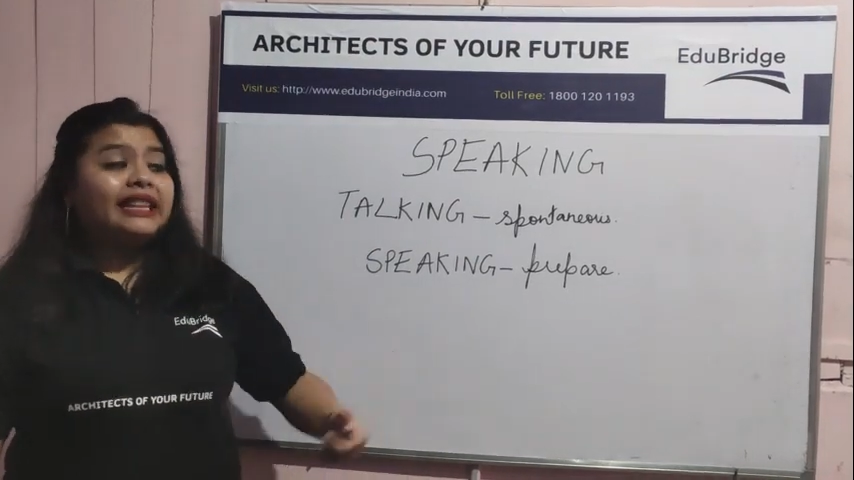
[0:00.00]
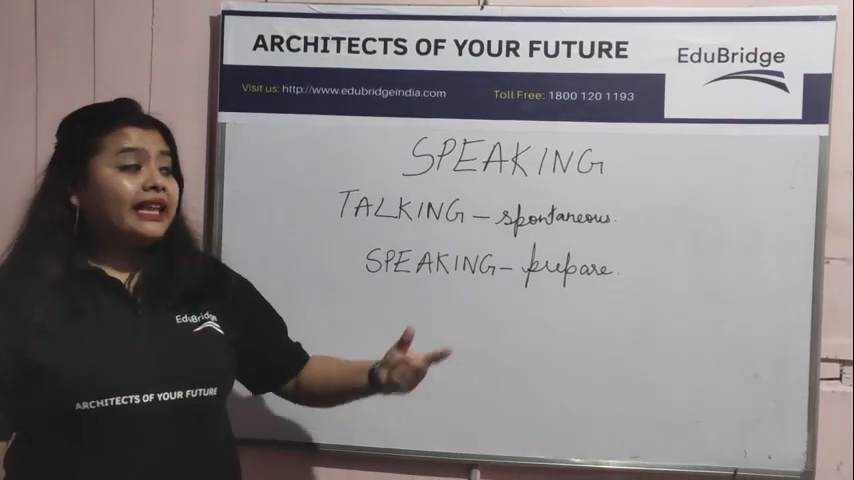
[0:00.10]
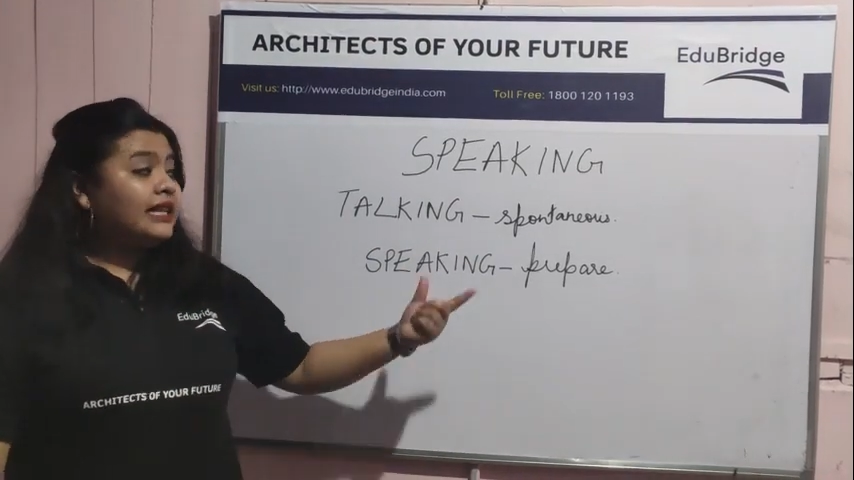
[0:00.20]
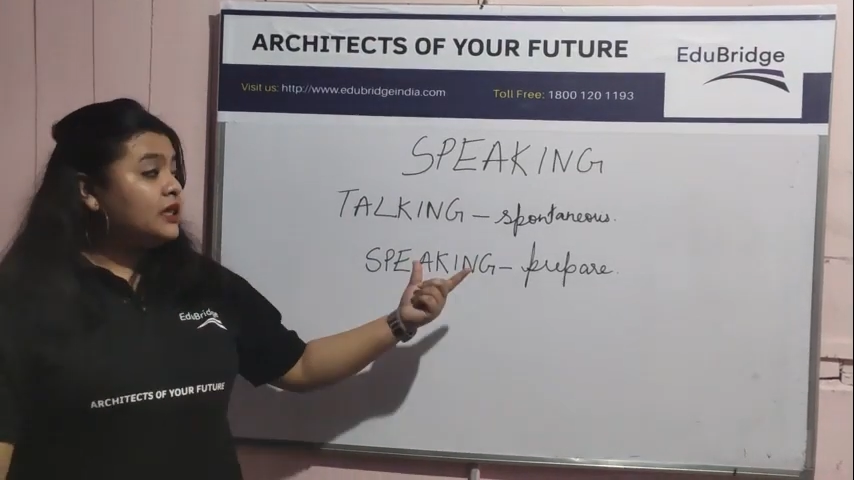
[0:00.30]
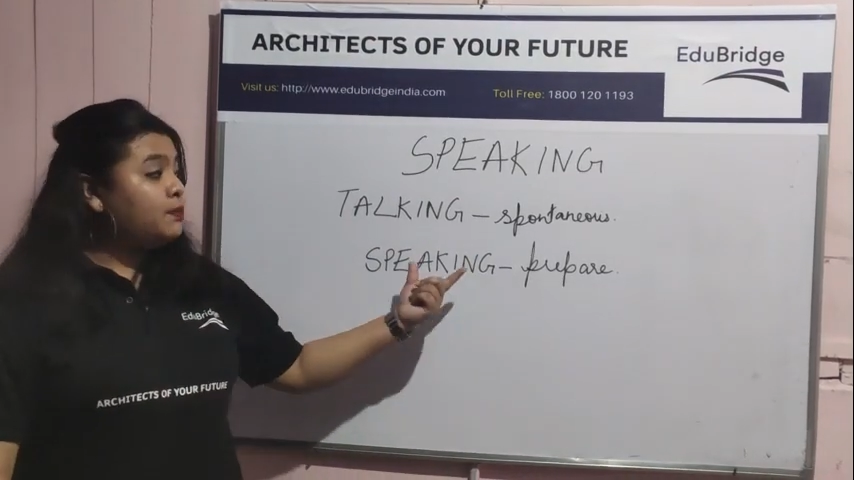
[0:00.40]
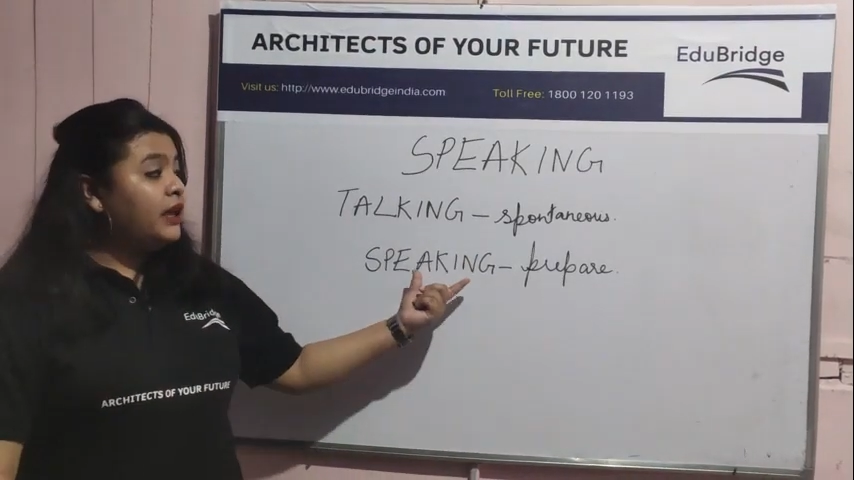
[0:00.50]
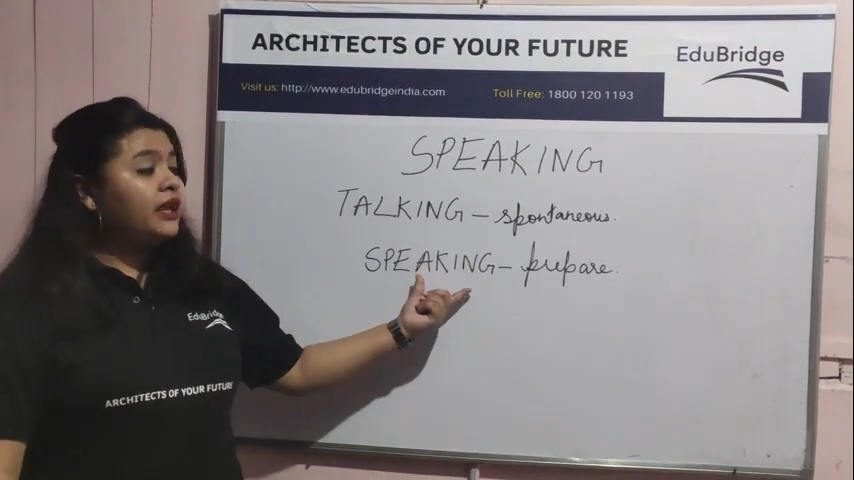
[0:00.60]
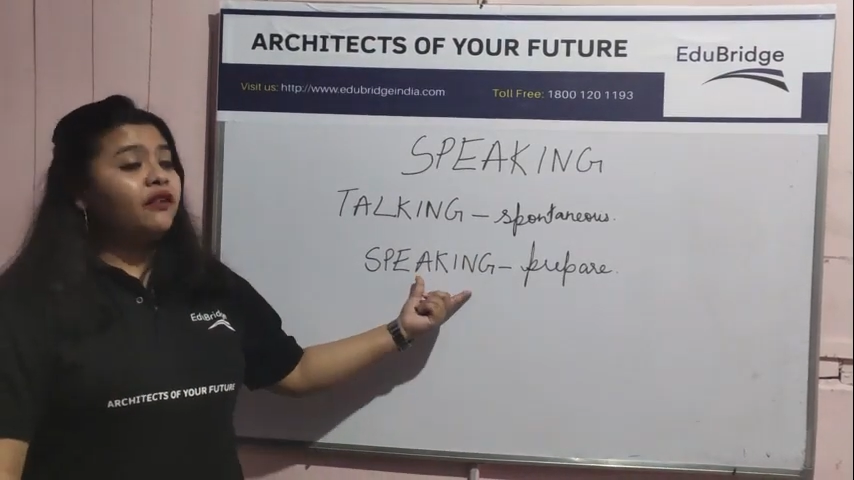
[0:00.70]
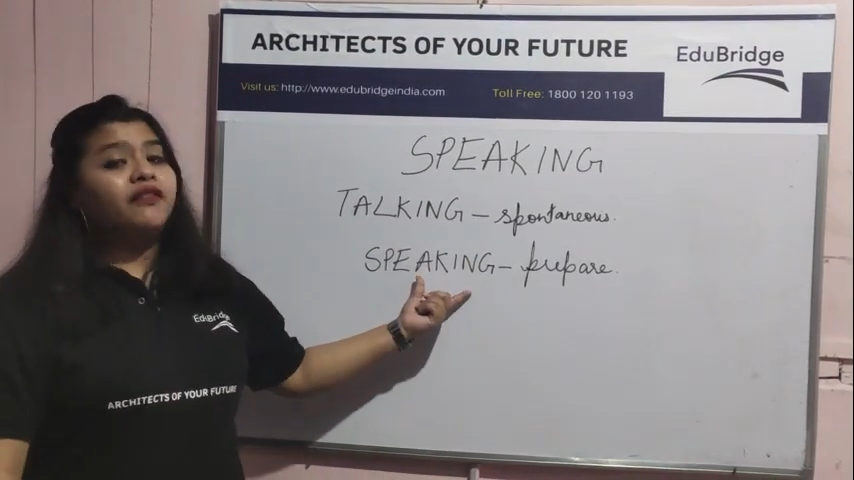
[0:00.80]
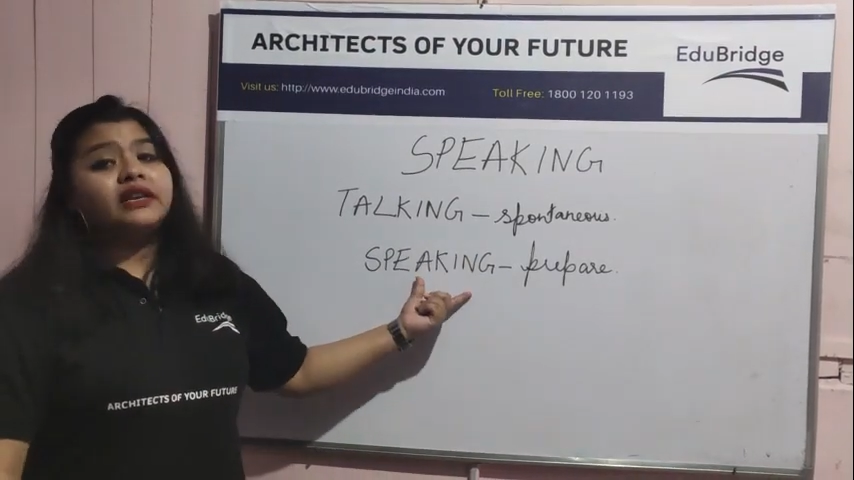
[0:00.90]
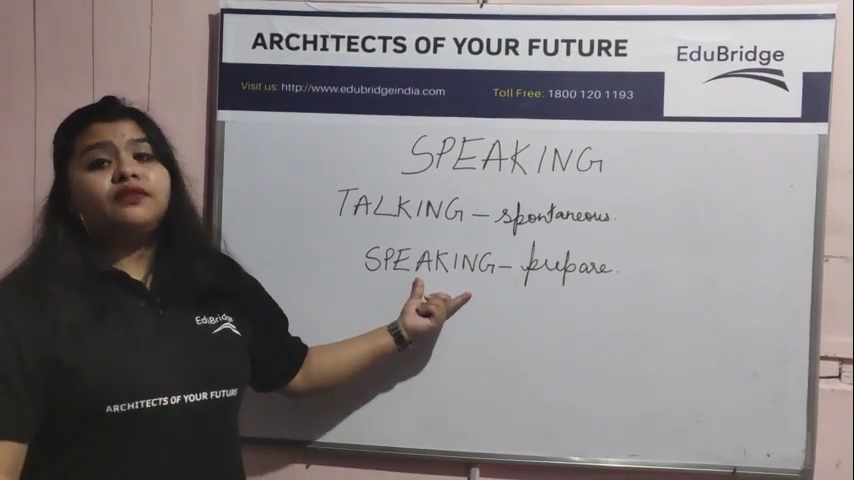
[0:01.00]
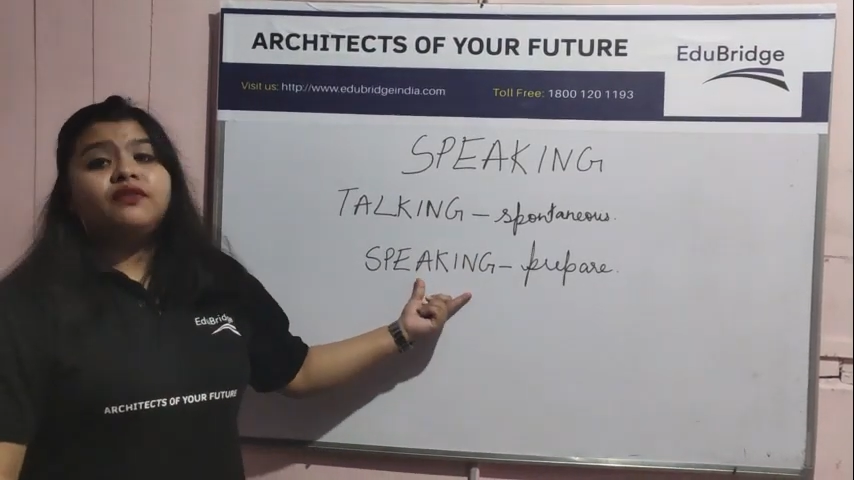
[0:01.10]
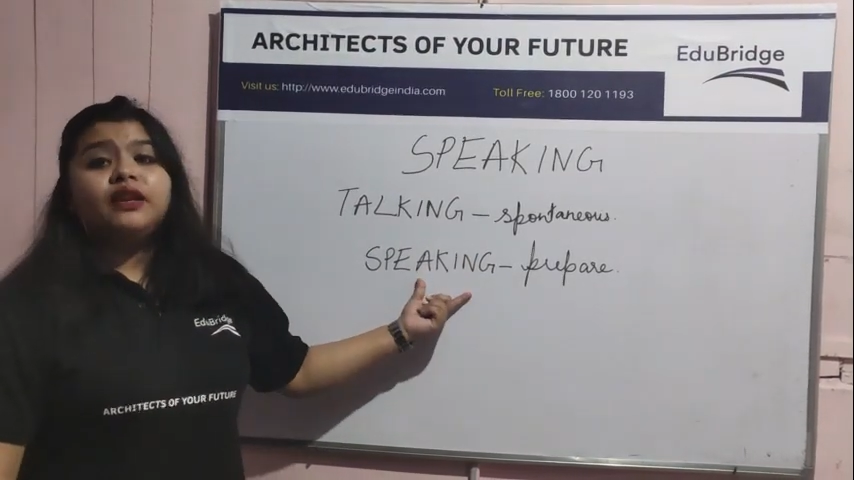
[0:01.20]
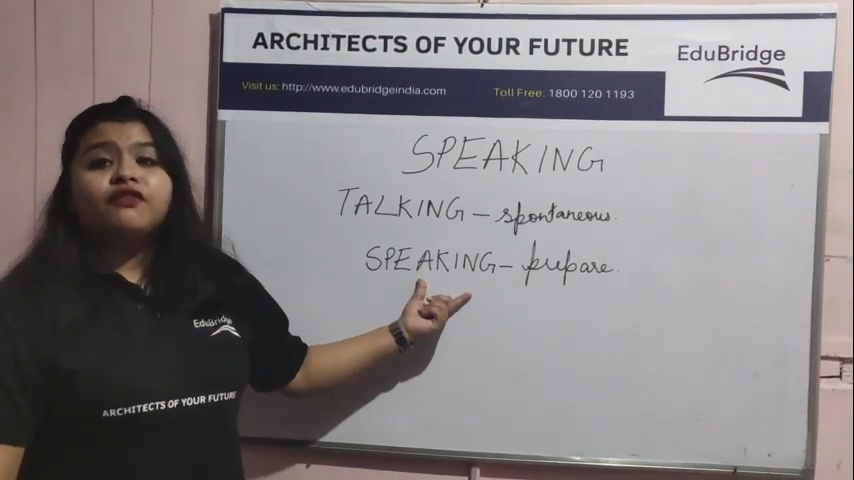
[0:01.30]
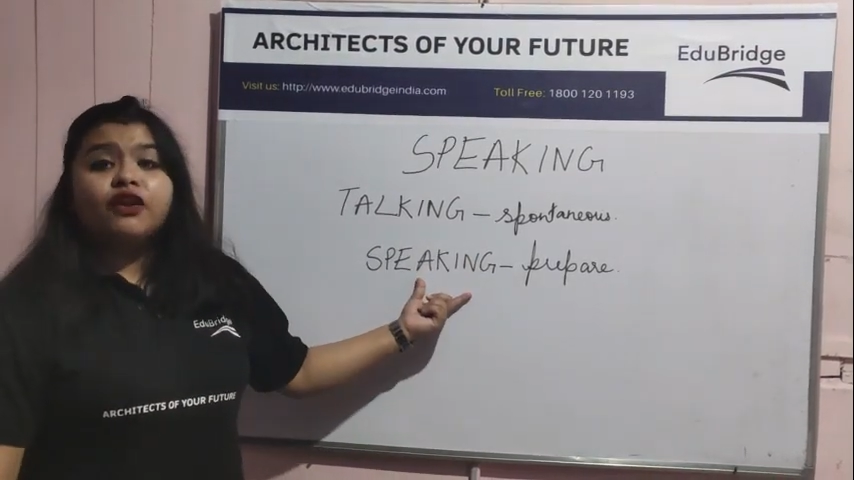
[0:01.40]
they can speak
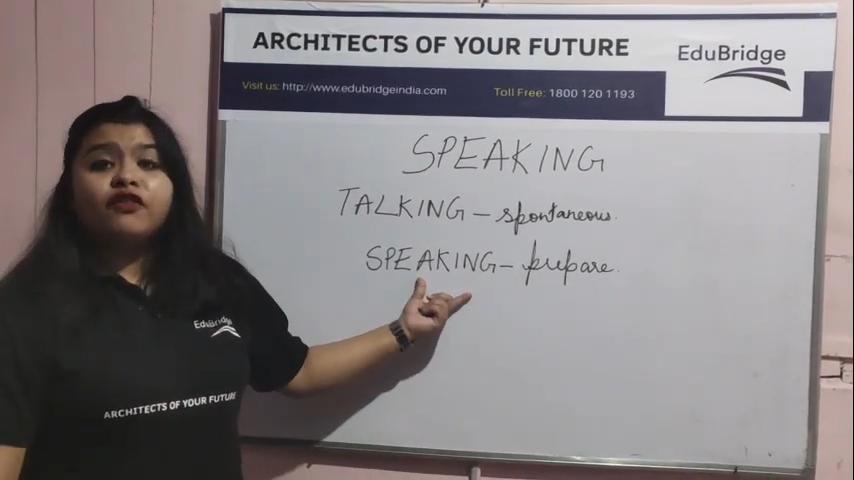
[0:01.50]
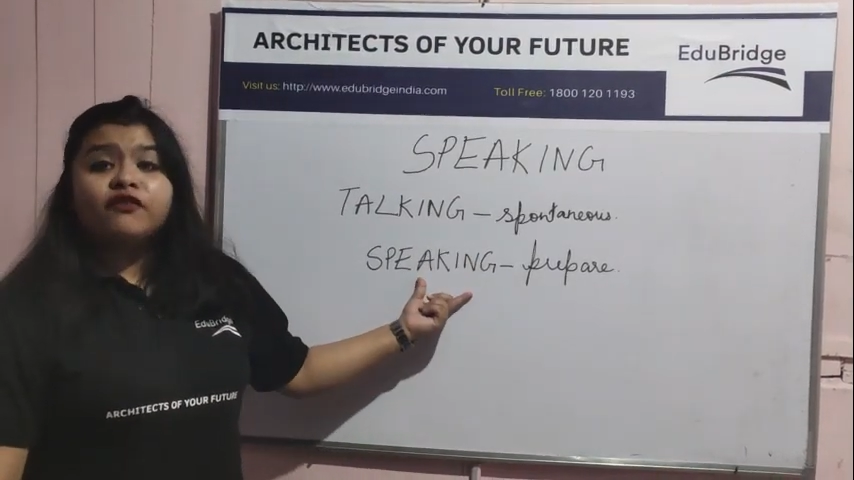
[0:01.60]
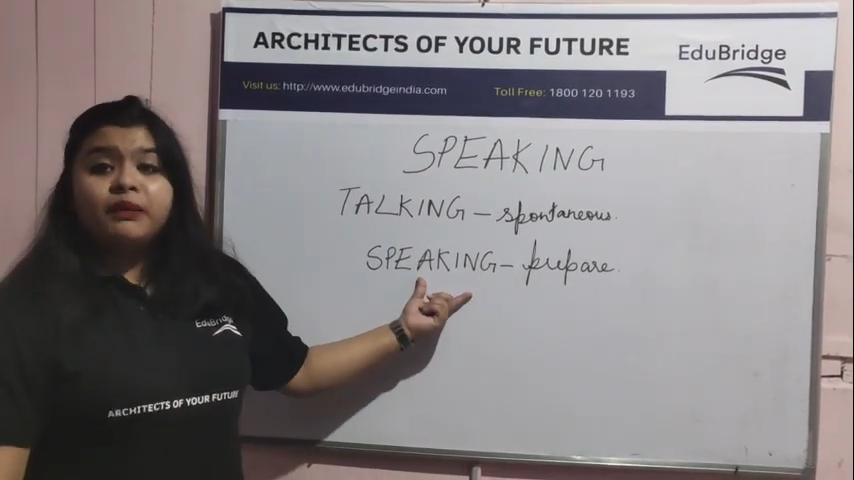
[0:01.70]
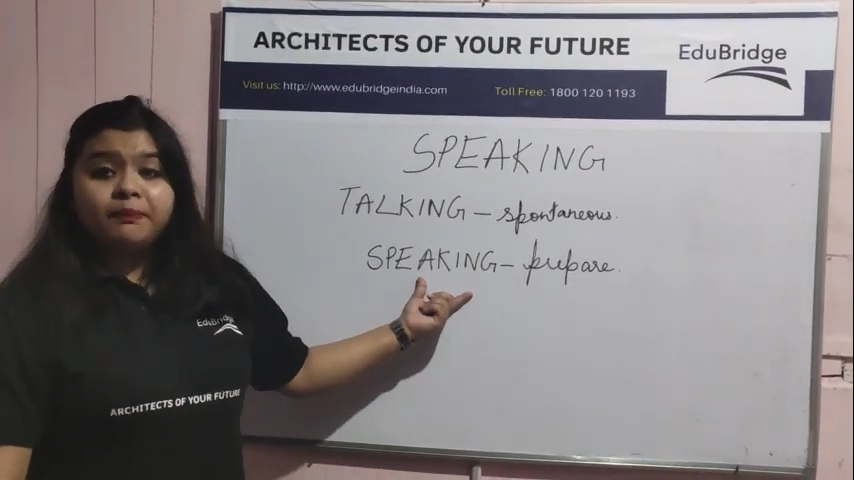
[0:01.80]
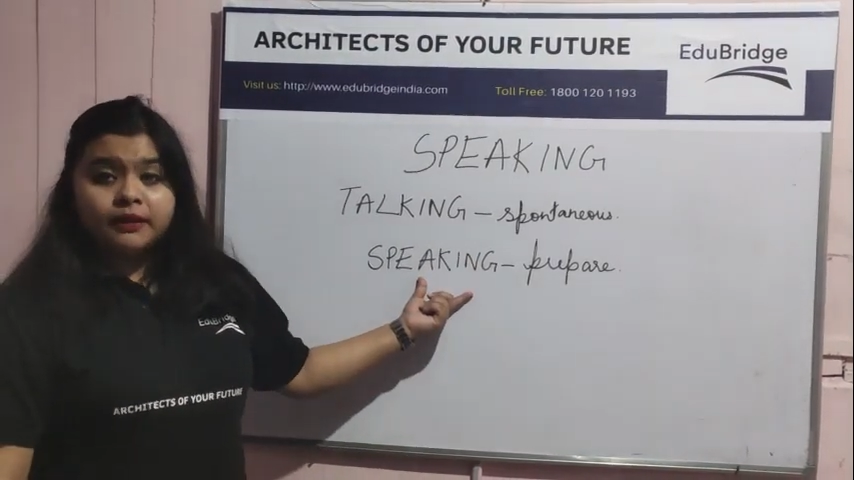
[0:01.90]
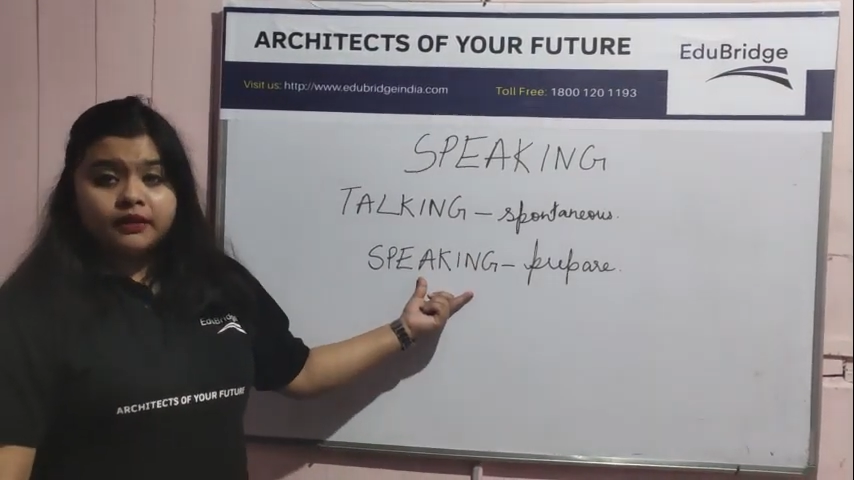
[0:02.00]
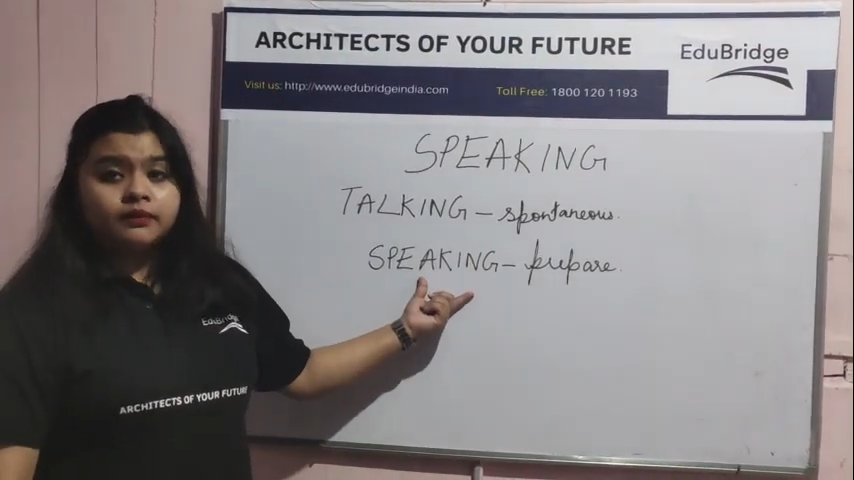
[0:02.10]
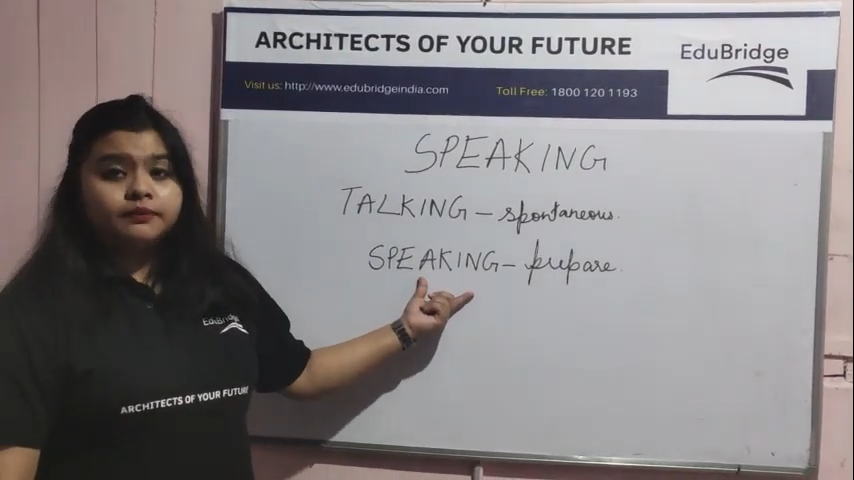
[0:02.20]
effectively in front of people.